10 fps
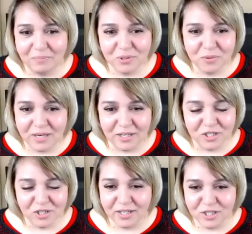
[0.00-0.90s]
talking,
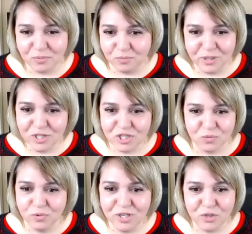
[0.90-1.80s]
Charlene.
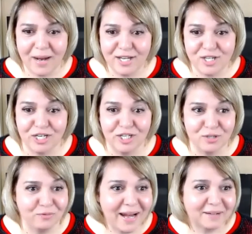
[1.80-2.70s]
Which way are you going to
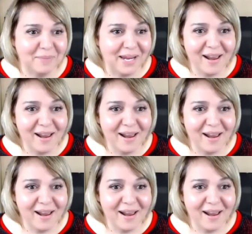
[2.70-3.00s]
direct me?